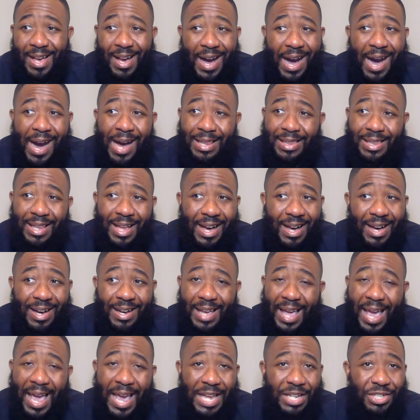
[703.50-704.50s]
a
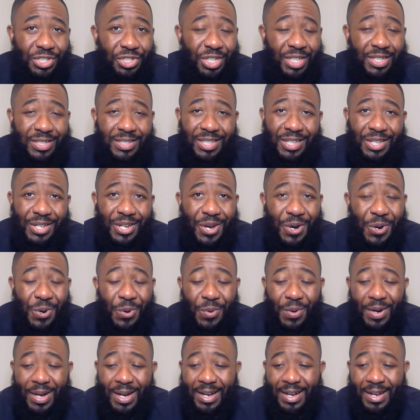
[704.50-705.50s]
la Agent, you
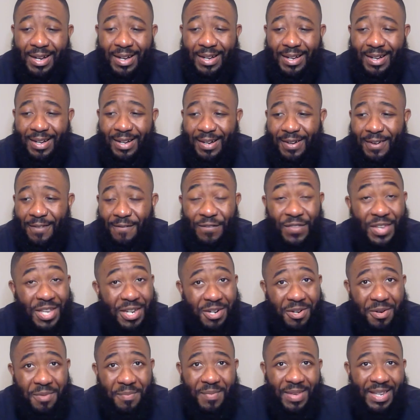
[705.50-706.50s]
know, uh, uh,
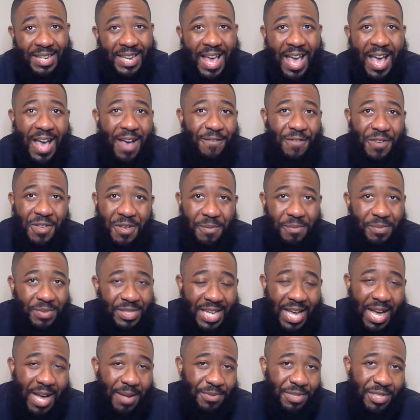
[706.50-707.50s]
Venom, and have him,
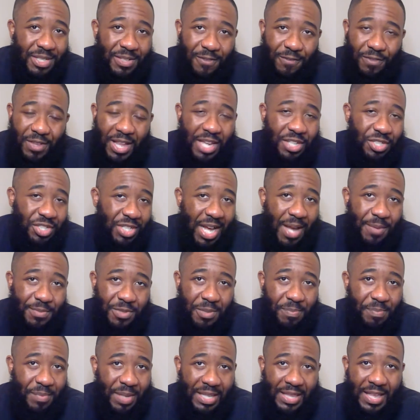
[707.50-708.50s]
Thompson, Flash
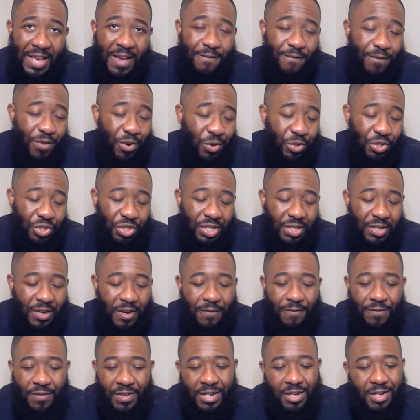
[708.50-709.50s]
Thompson, be that version
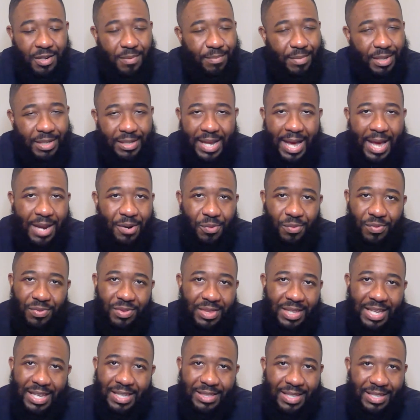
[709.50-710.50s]
of Venom, but I don't
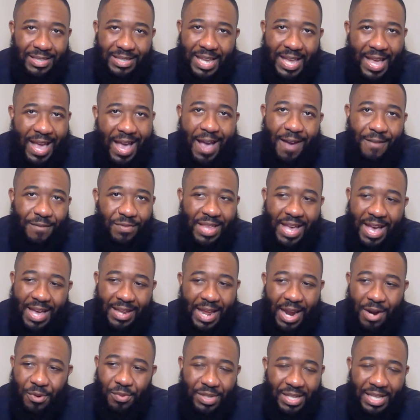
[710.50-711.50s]
think that they have
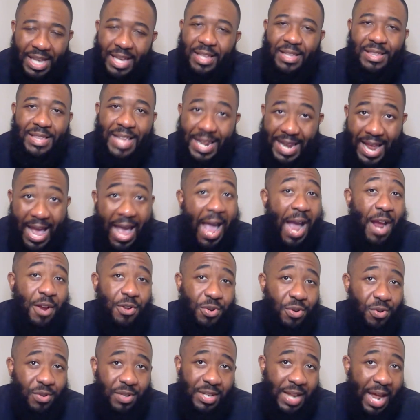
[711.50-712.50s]
that. I don't think that, that
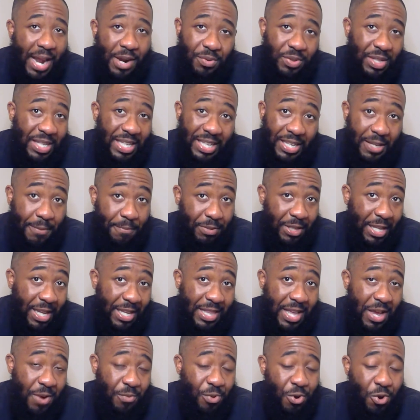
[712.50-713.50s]
actor, I don't think he can play
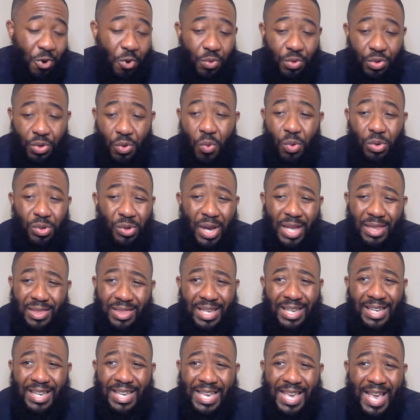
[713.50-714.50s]
that role, nor do I
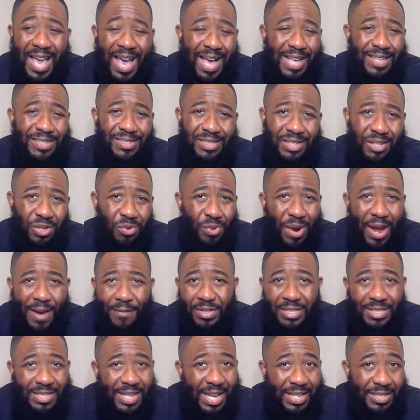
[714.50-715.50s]
think he has the
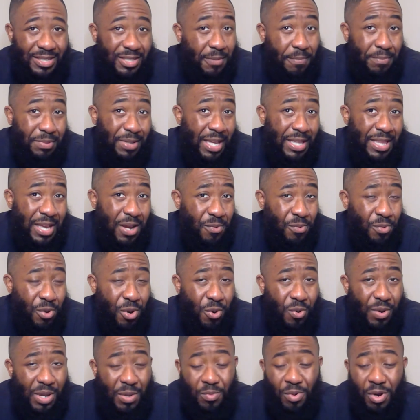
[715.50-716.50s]
gravitas to play that
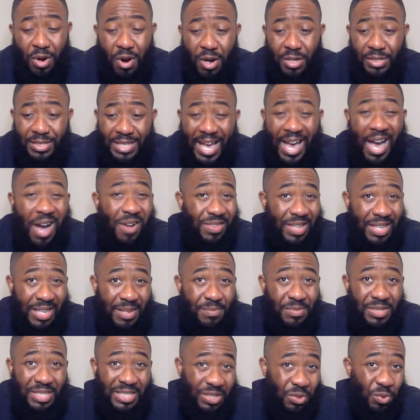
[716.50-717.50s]
role in regards to how the
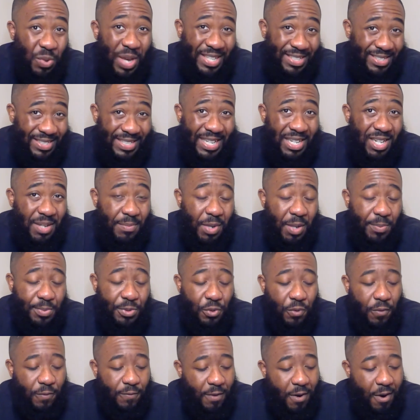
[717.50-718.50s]
M C U has set him up
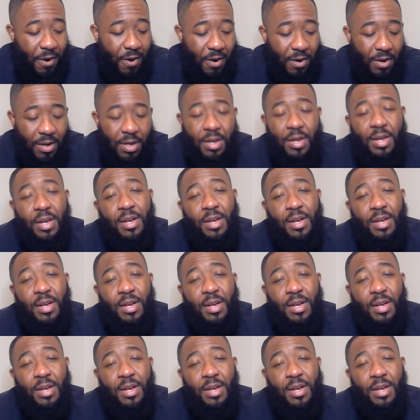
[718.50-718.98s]
so far.